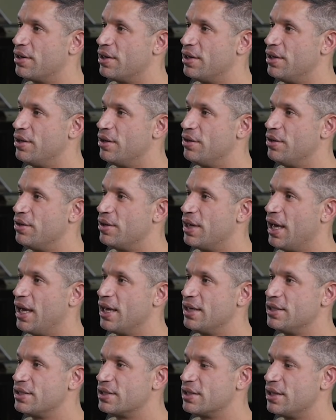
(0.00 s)
You know, you
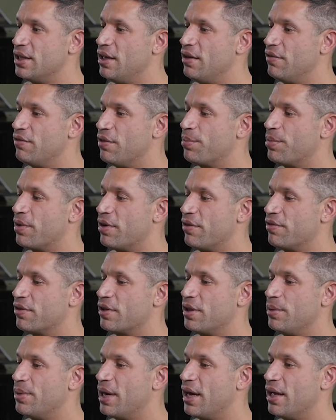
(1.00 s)
can't just live a
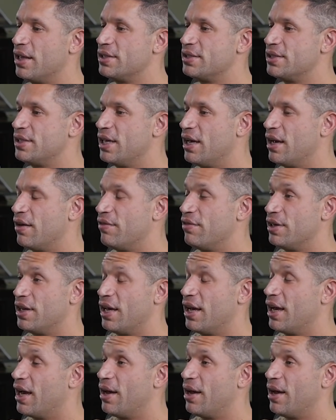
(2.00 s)
perfectly balanced day every day.